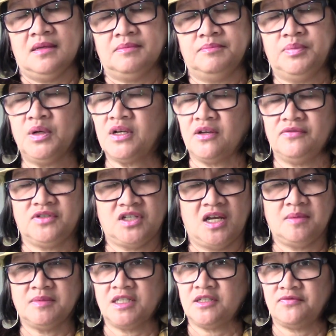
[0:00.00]
book of
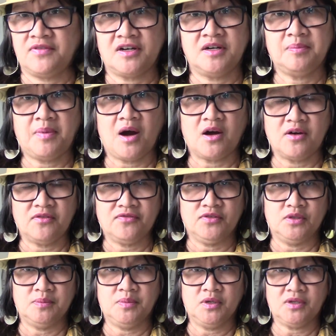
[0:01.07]
James is a very
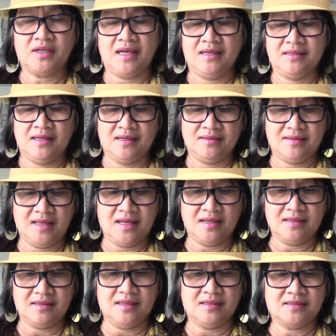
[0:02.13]
powerful book, and I
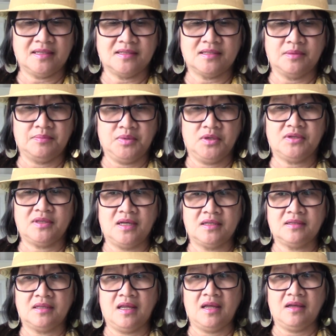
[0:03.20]
think this is a book that